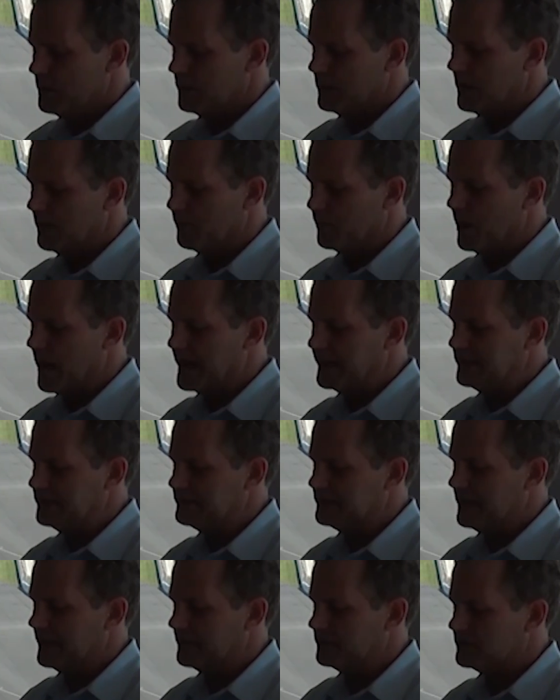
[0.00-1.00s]
number
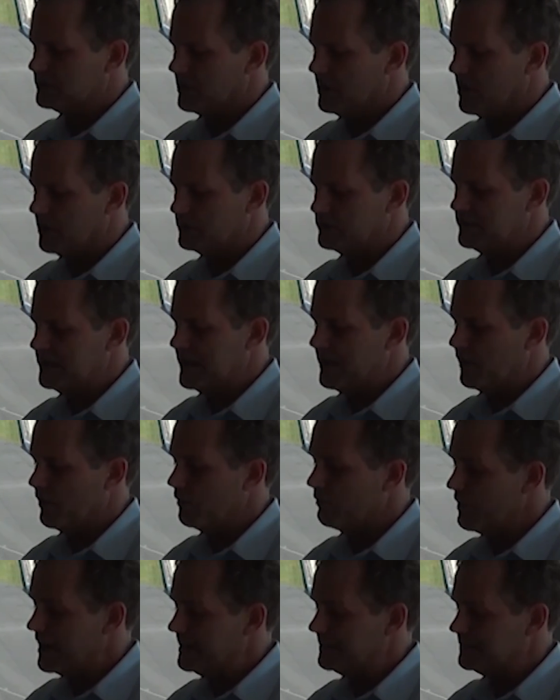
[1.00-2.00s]
96
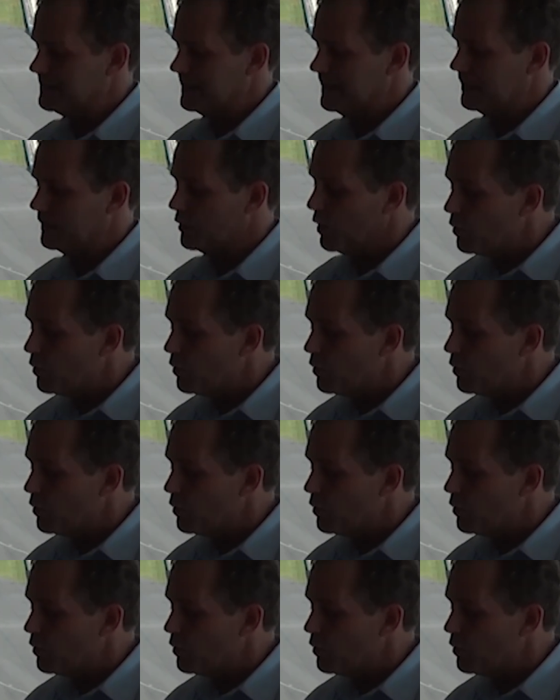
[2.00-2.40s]
RCO Racing